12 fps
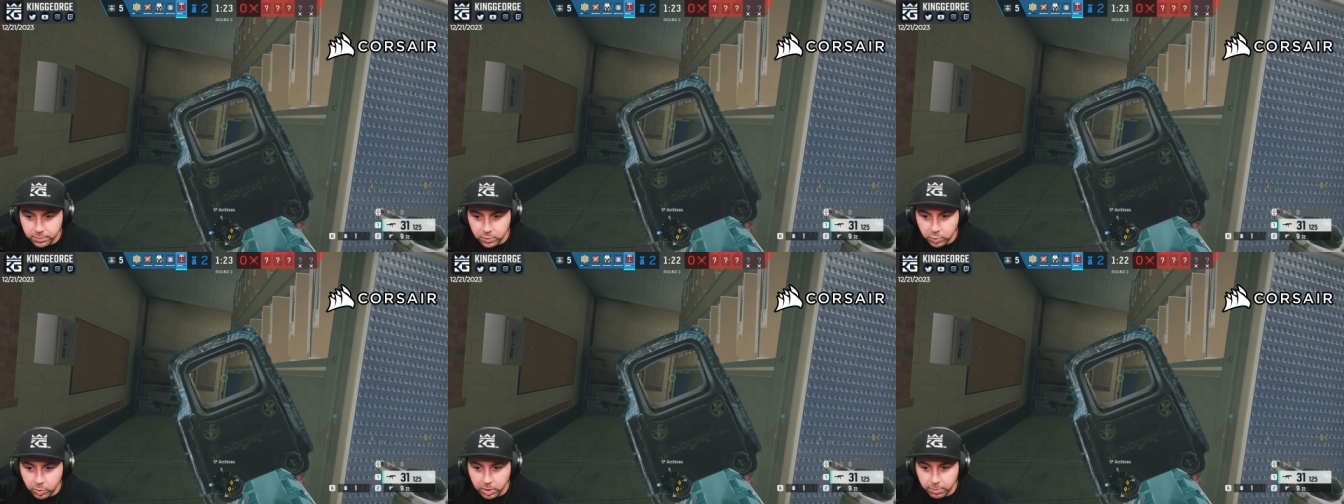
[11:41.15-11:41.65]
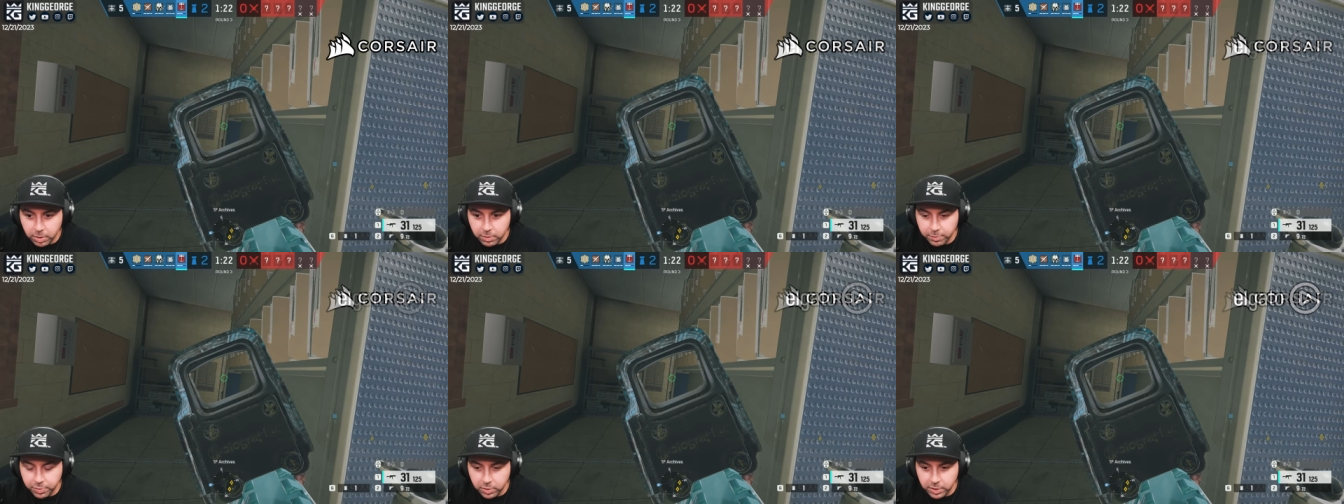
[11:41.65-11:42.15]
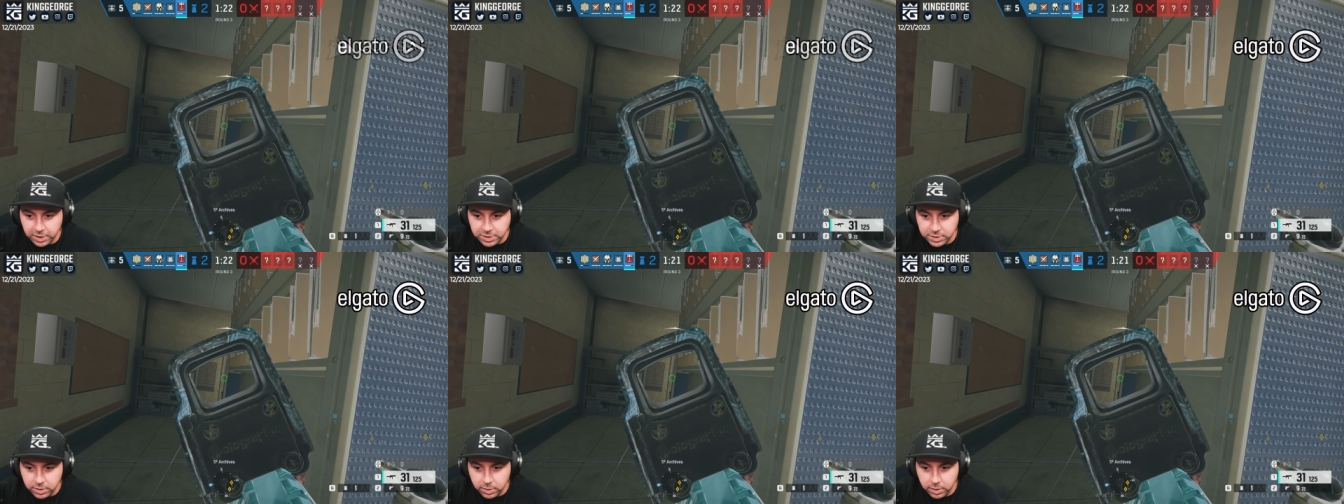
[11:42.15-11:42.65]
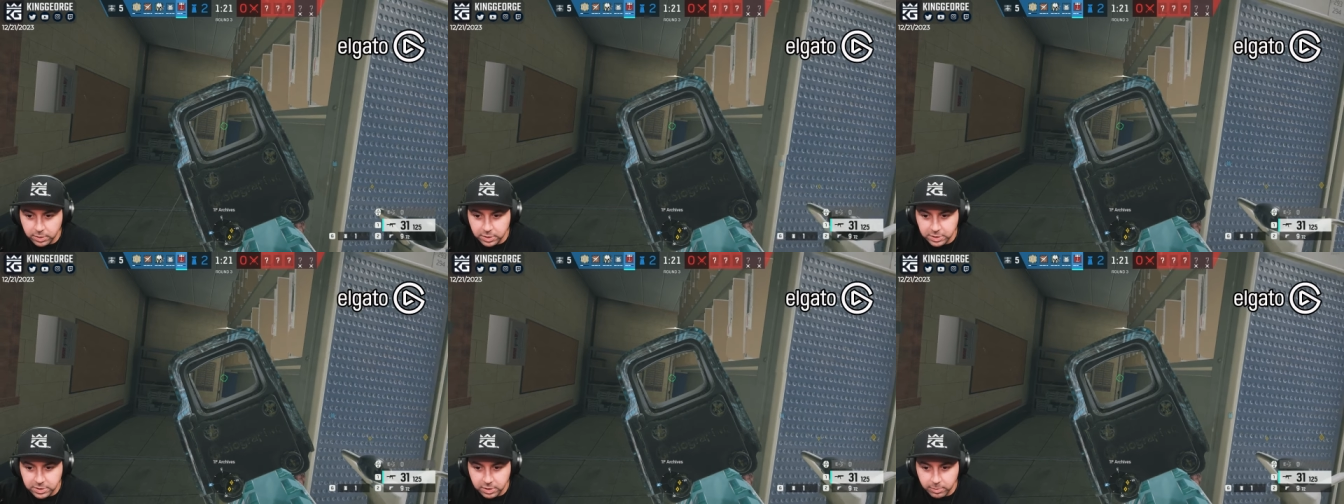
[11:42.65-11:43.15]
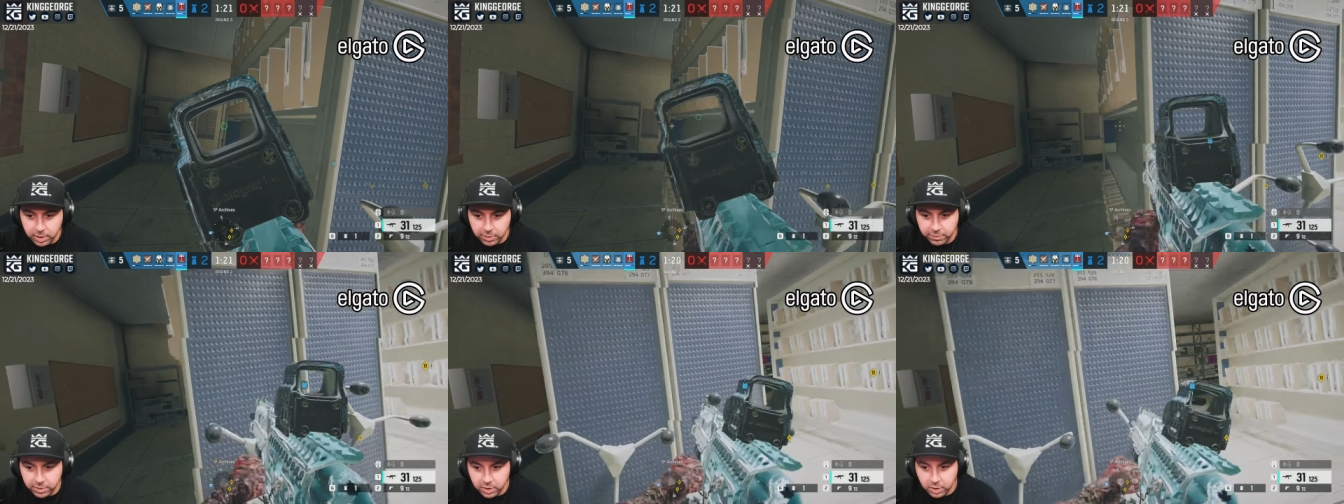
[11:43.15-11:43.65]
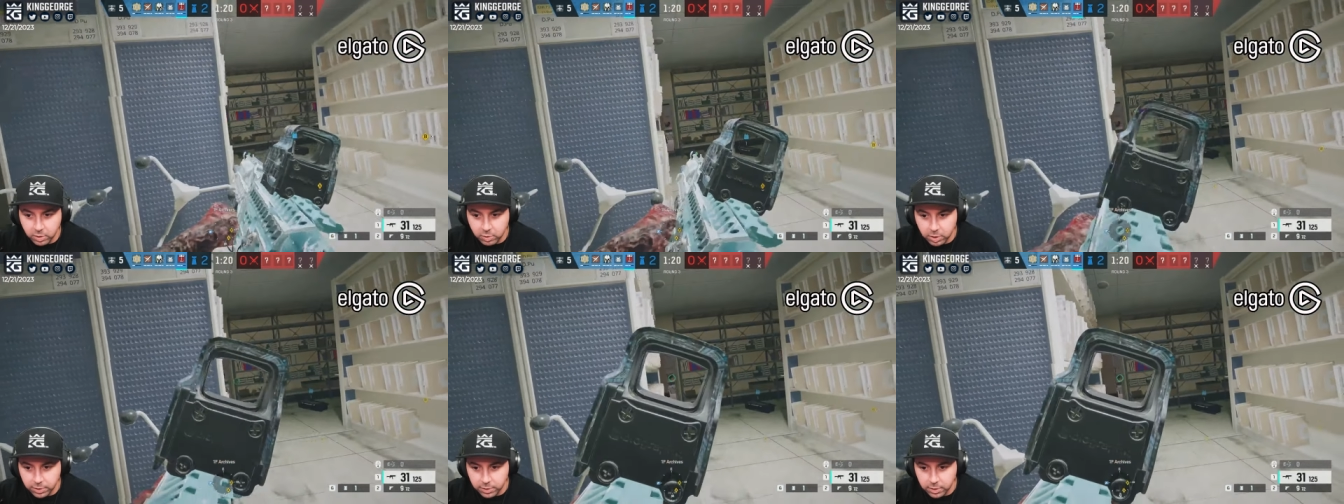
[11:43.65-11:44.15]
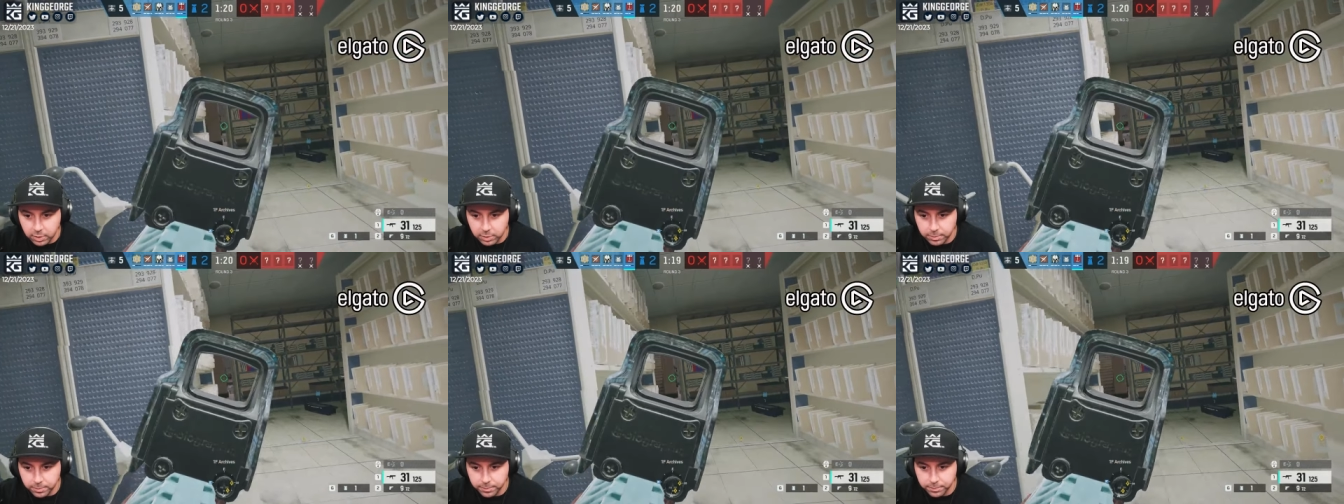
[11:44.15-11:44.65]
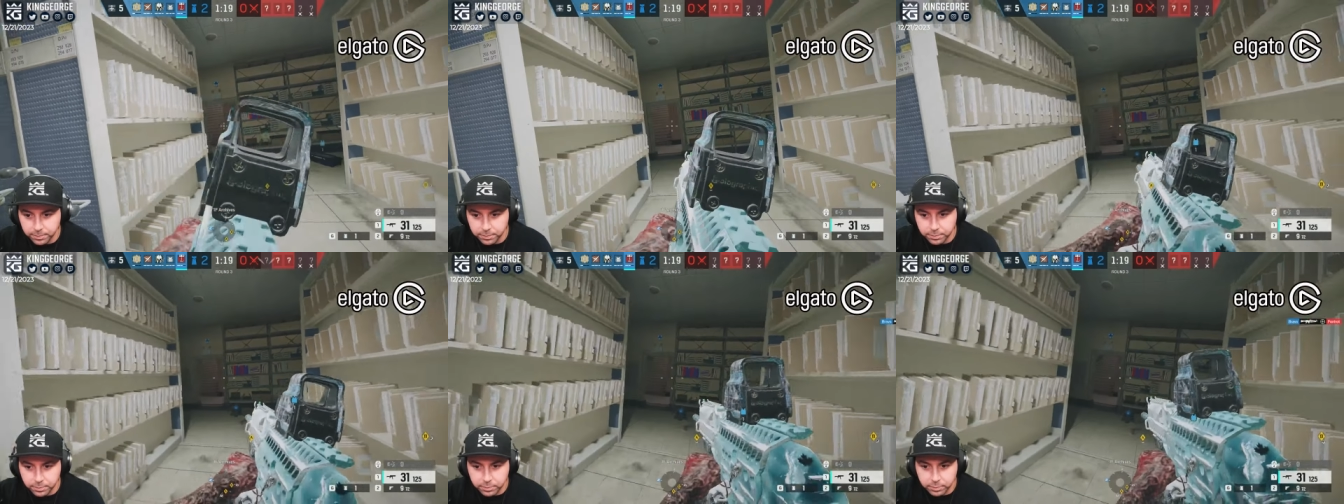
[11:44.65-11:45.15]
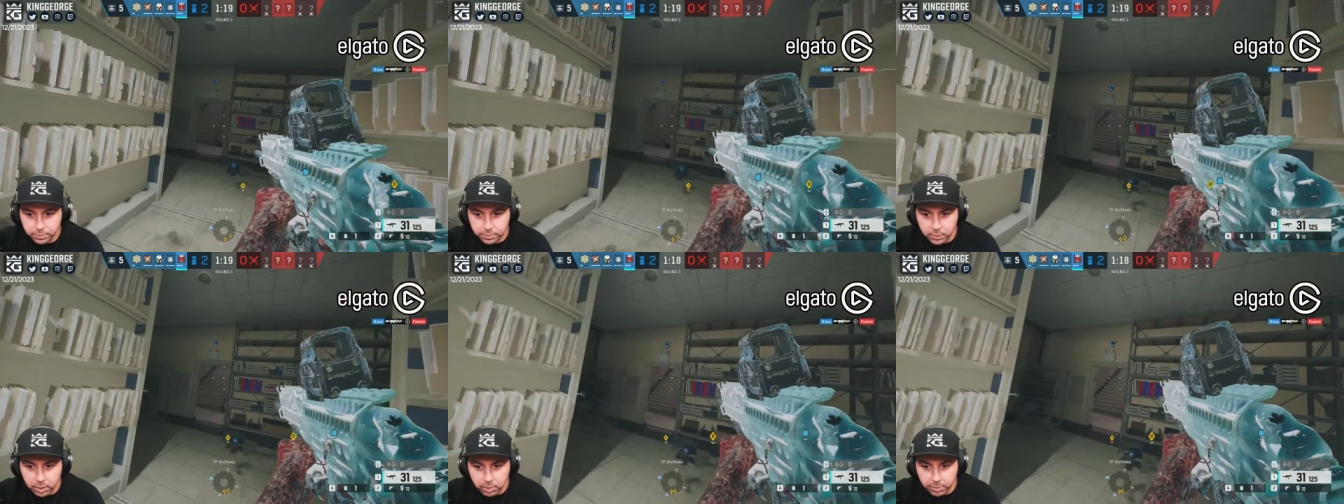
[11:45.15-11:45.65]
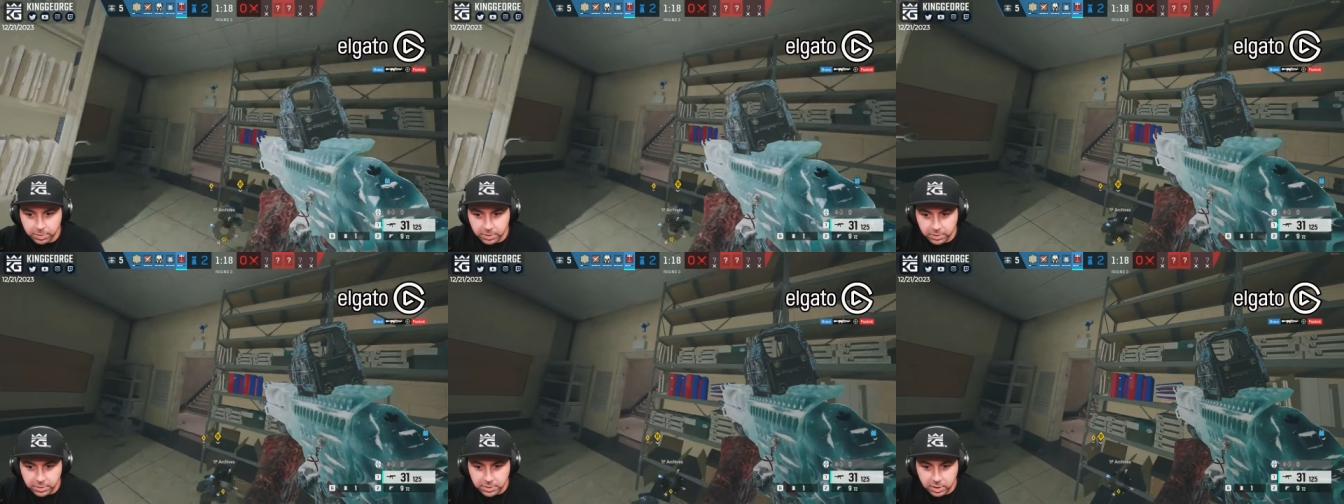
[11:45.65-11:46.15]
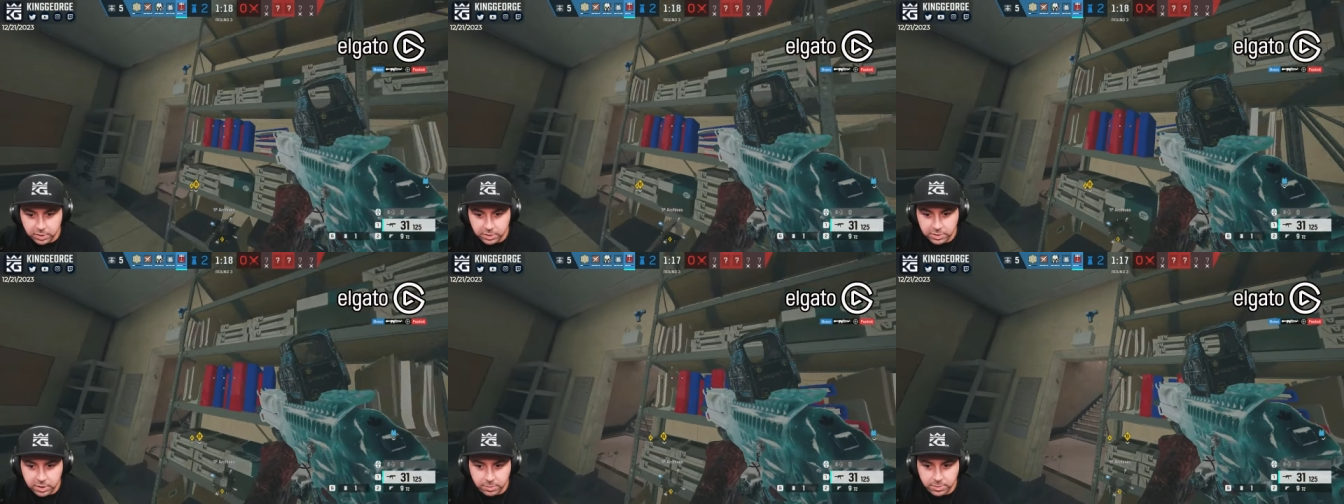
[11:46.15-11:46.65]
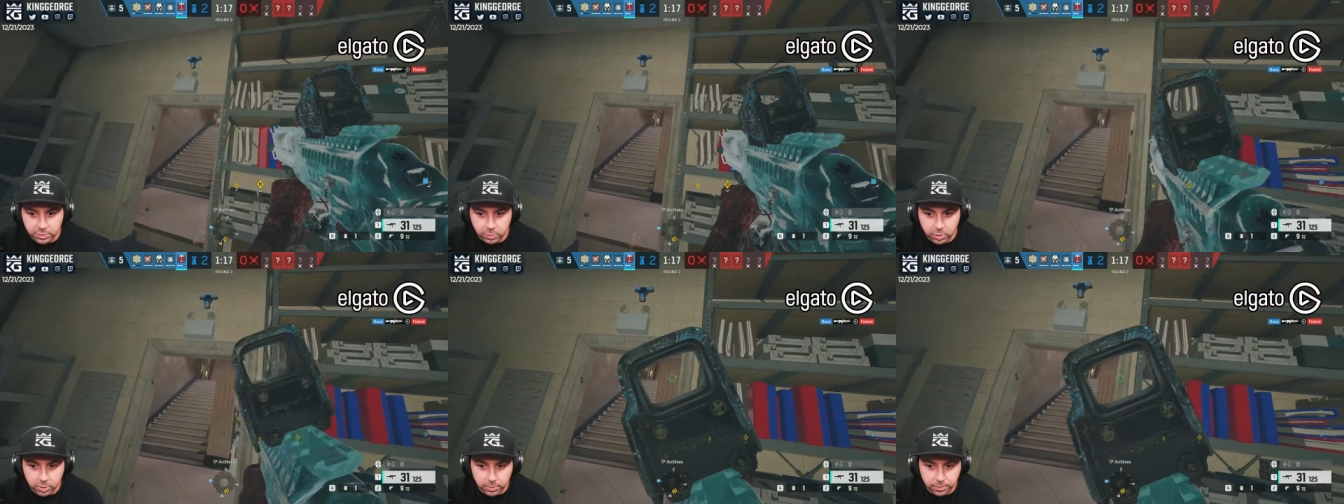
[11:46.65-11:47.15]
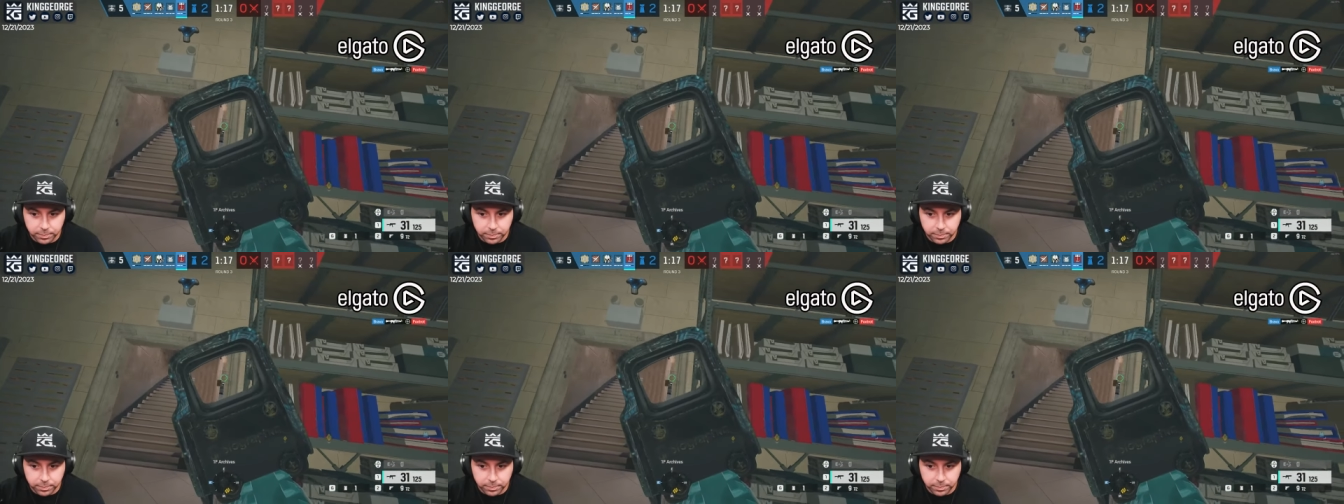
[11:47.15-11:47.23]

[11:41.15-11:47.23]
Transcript: You'd want to probably put like a decent amount of video on there. I'm gonna peek this guy that's top square.